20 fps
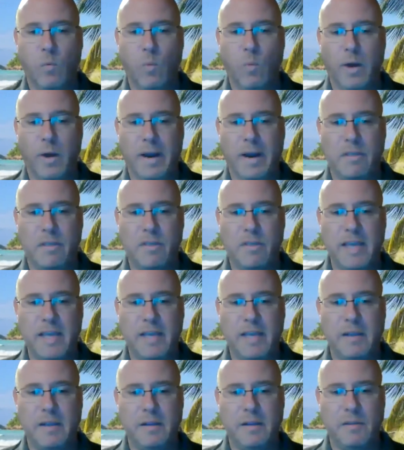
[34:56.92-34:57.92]
What I
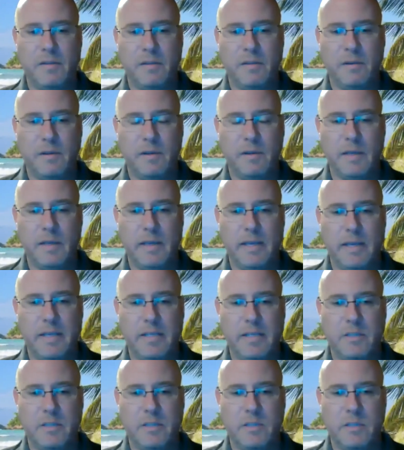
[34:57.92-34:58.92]
think
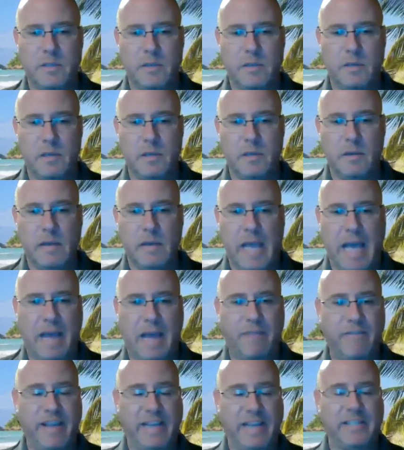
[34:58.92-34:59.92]
is
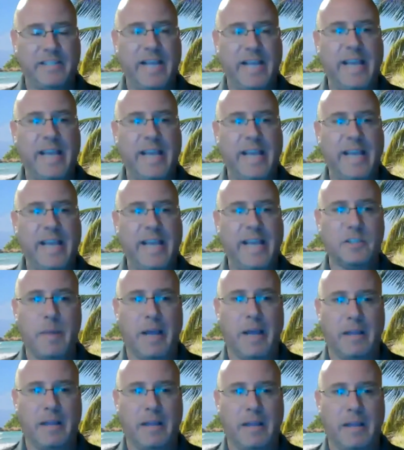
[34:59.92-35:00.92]

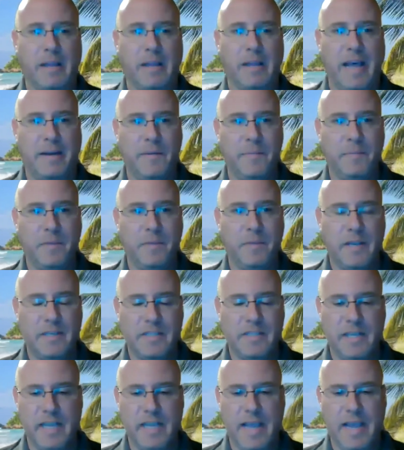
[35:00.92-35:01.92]
advantageous about that
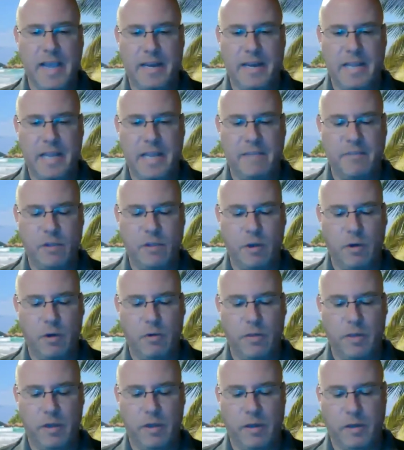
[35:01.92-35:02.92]
is, again, even
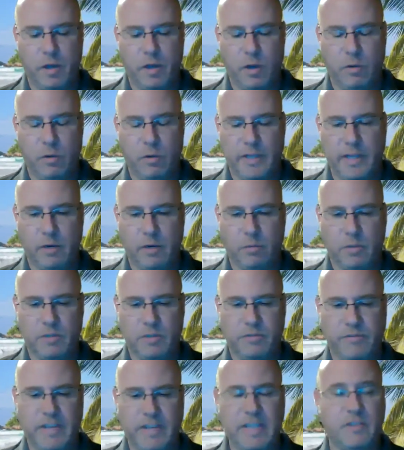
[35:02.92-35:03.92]
though the code leader
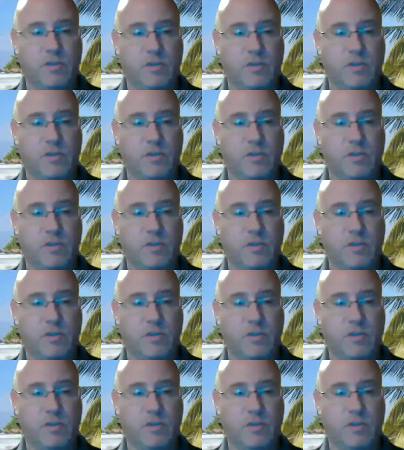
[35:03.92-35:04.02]
was via